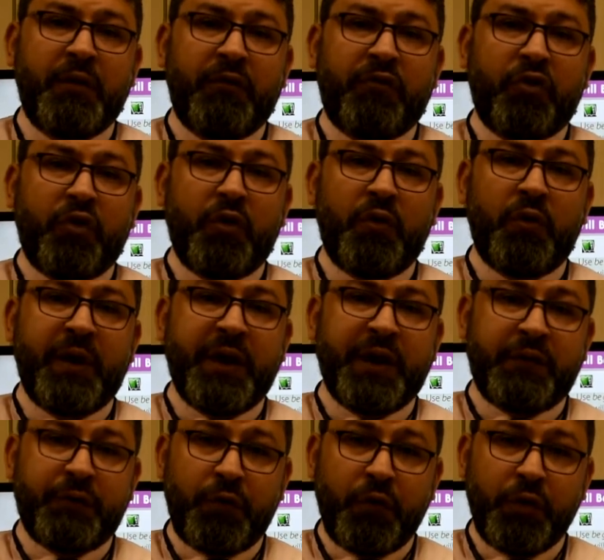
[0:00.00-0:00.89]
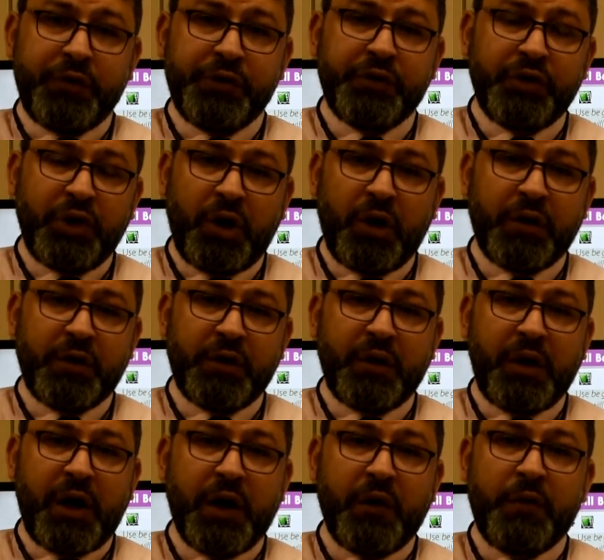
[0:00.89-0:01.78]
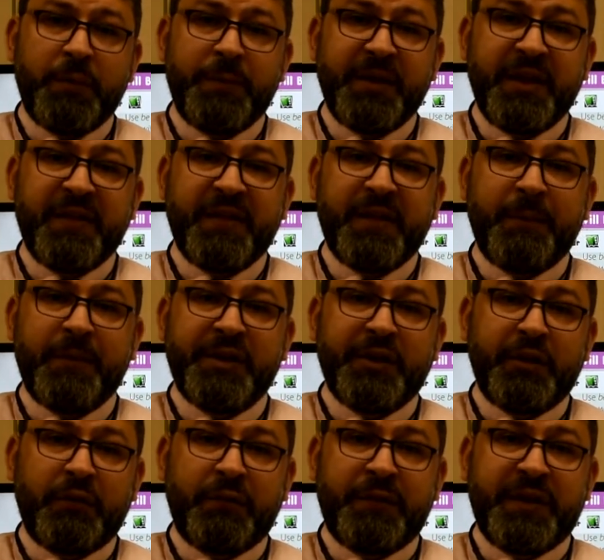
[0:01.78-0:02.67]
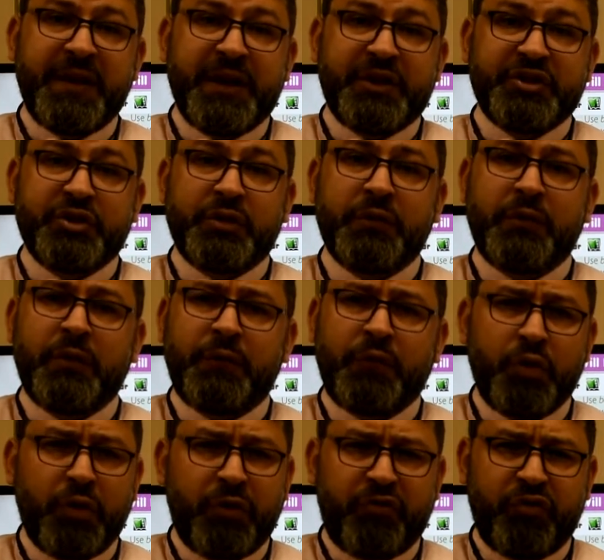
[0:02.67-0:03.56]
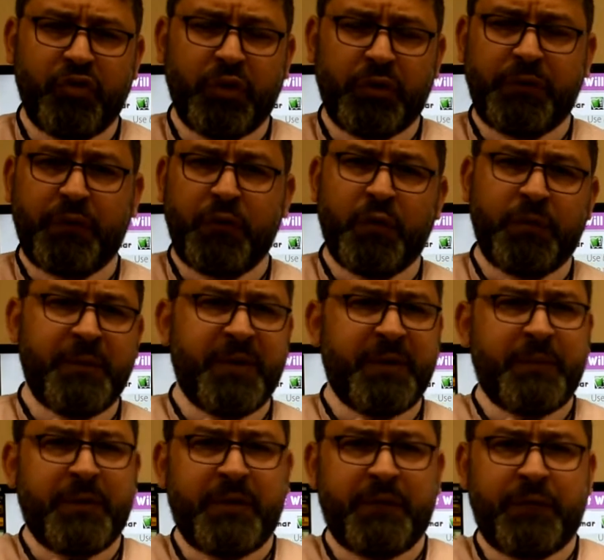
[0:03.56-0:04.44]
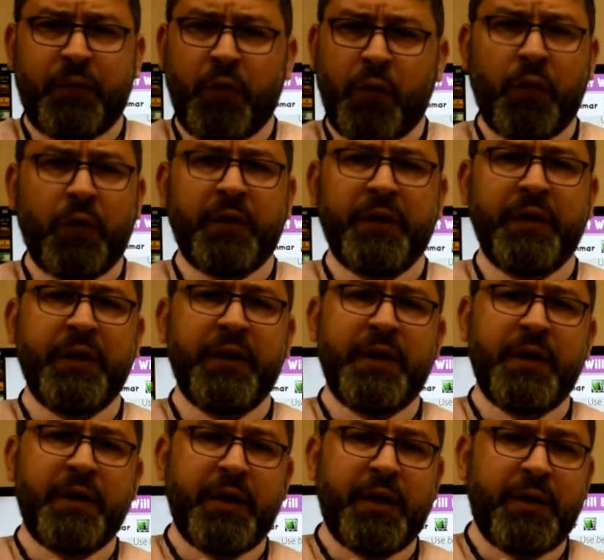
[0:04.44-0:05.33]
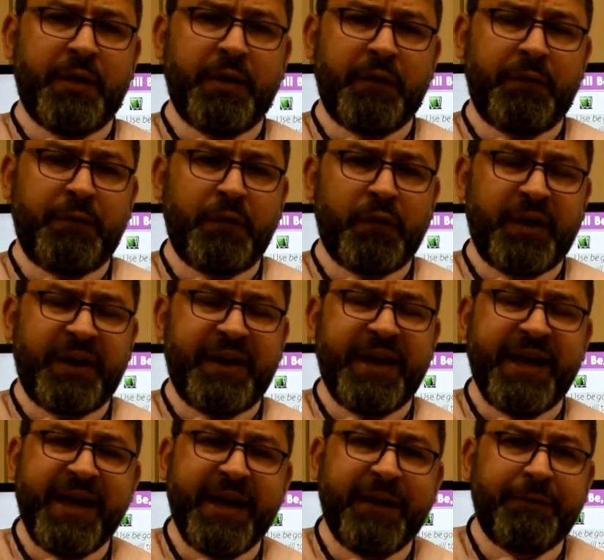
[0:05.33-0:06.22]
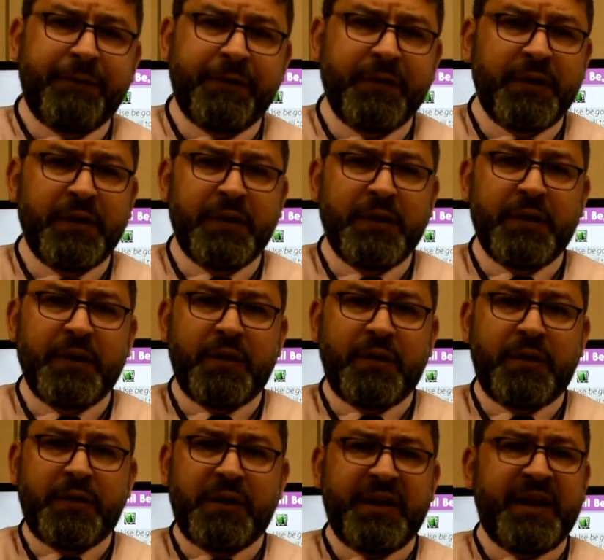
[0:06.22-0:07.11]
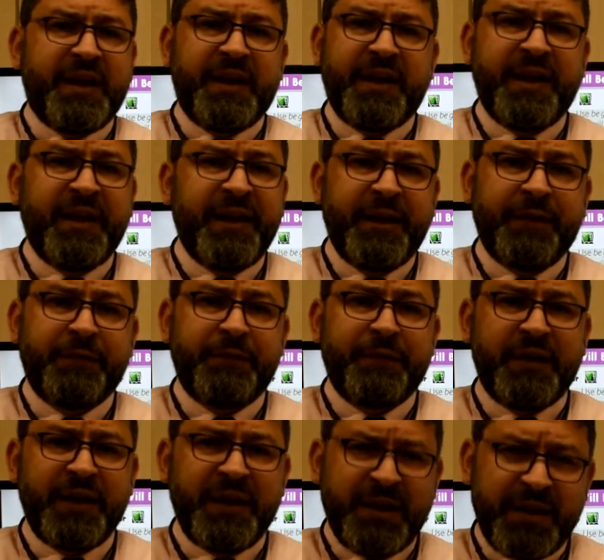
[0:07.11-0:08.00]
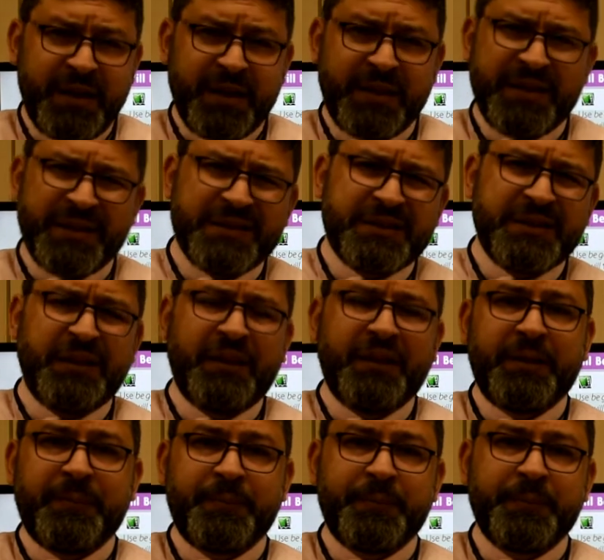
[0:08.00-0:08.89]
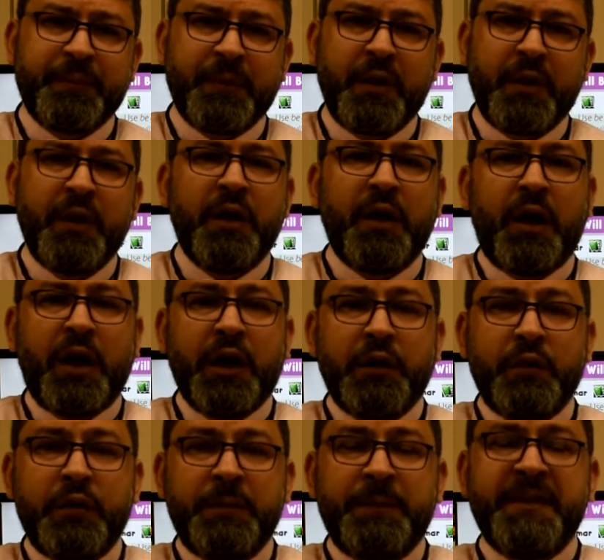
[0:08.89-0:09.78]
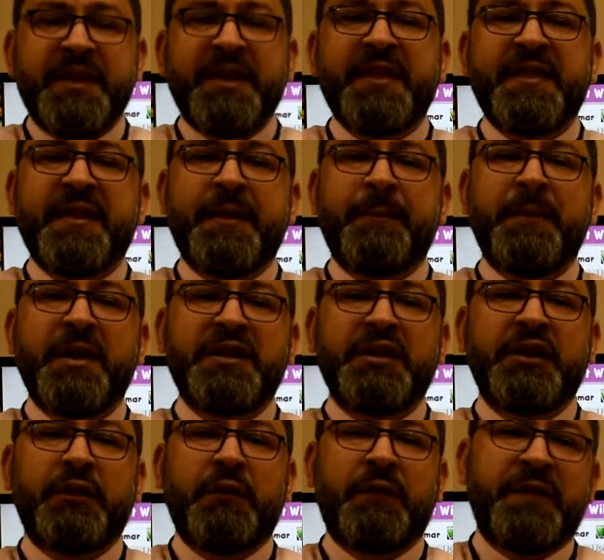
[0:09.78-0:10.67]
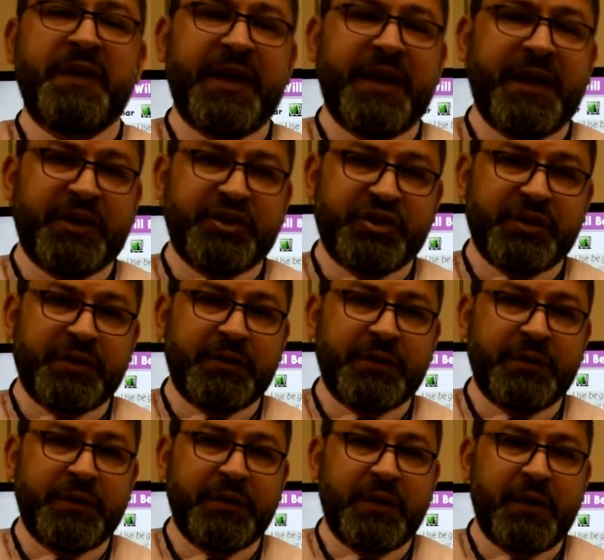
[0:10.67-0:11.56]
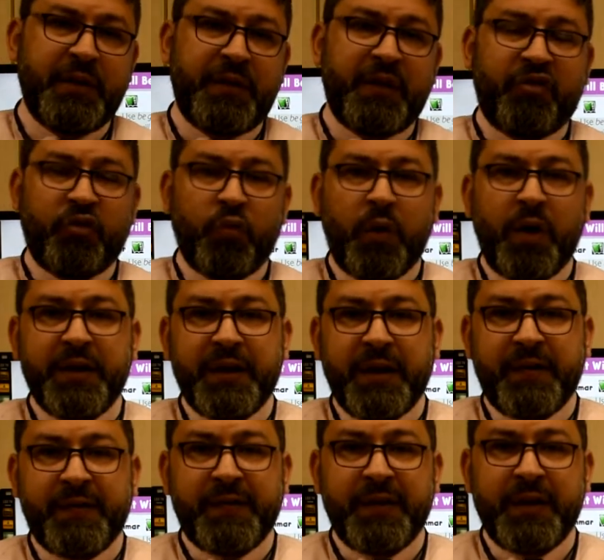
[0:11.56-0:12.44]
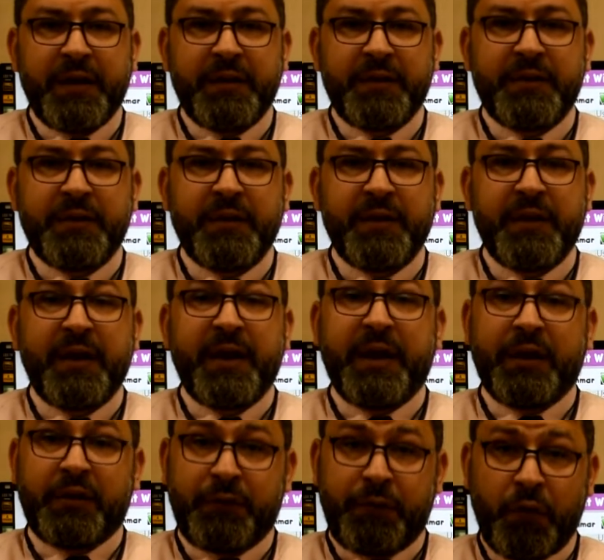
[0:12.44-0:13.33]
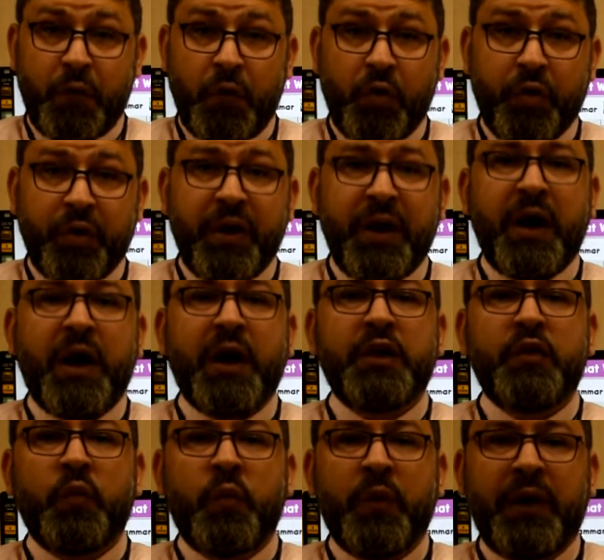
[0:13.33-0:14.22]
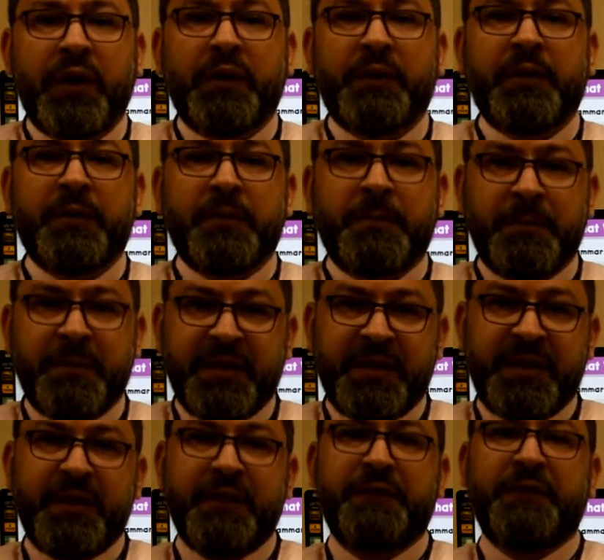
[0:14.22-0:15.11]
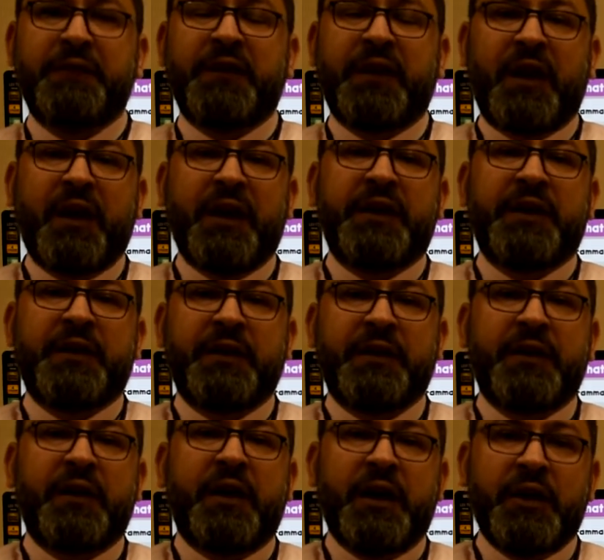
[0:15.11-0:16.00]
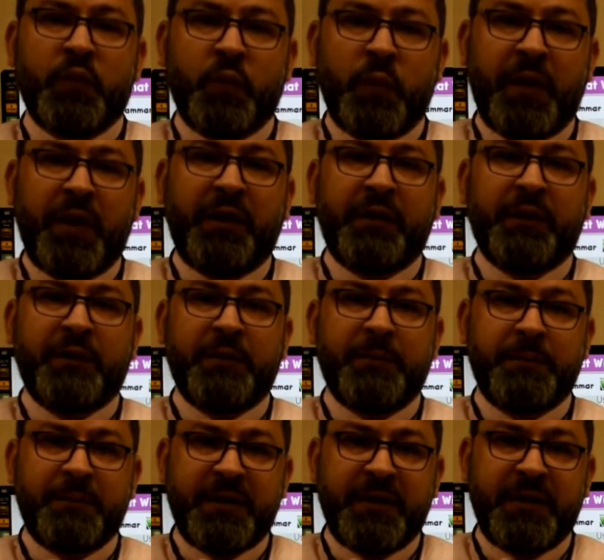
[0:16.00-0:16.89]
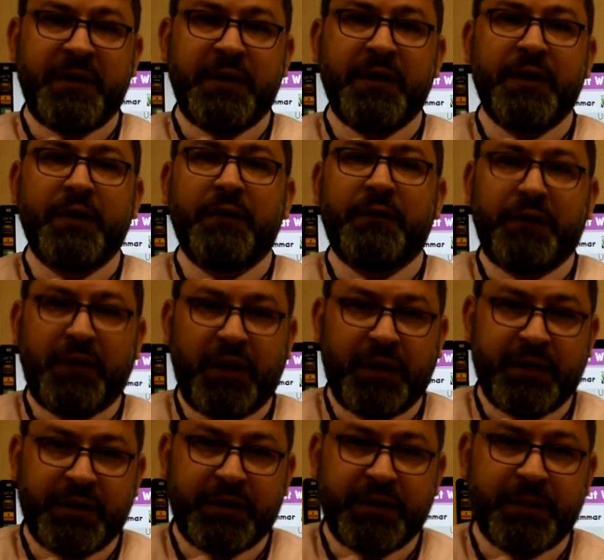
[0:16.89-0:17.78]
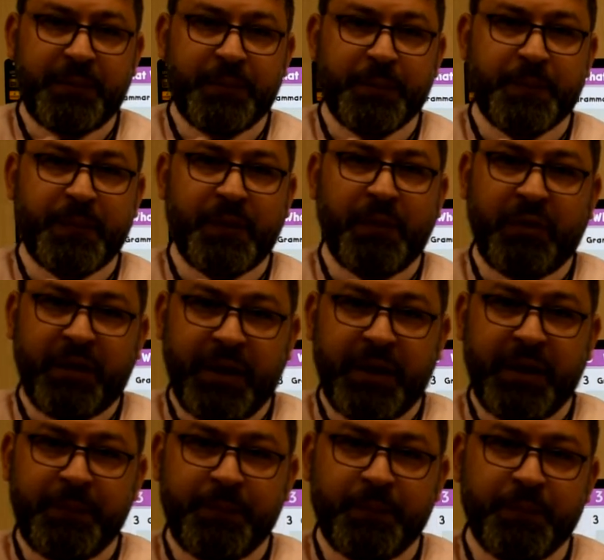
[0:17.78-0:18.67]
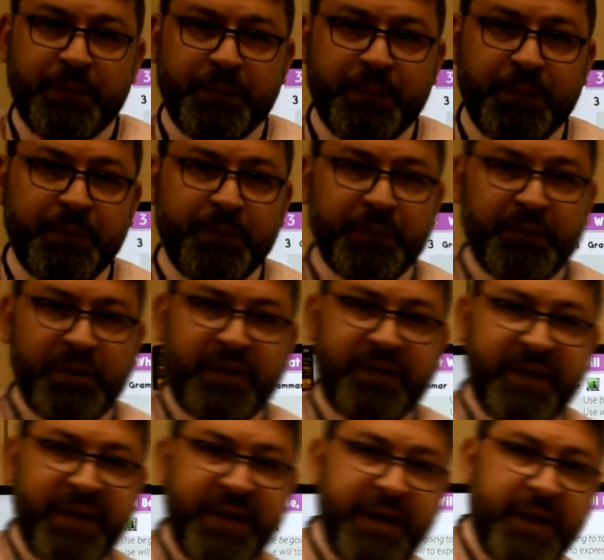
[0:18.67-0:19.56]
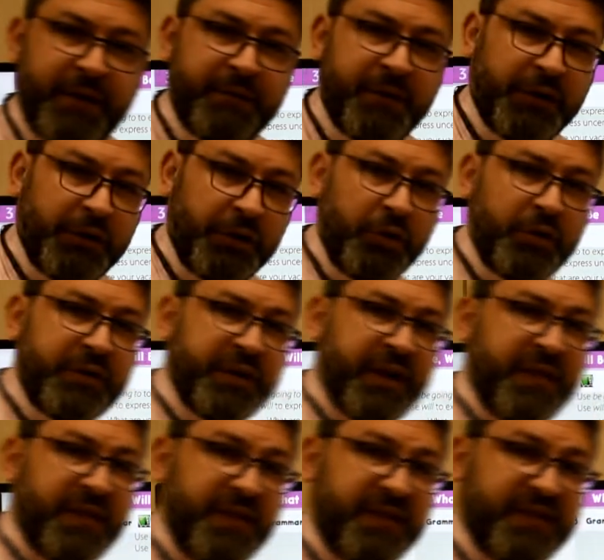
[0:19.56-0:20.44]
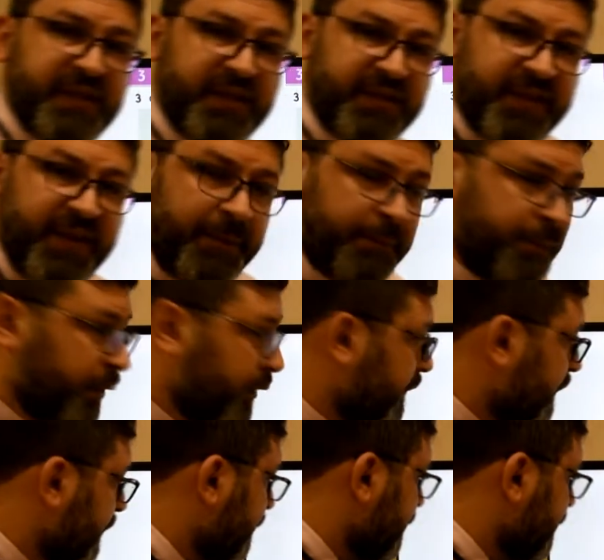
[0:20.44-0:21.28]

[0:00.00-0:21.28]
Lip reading: So at 4 o'clock, I will be in the middle of the action. Of course, not 4, maybe 4, 4 and a half, 3 and a half. At that time, I will be in the middle of the action. That's why I said at 4, I will be flying. I will be flying. Okay, let's have a look at these examples.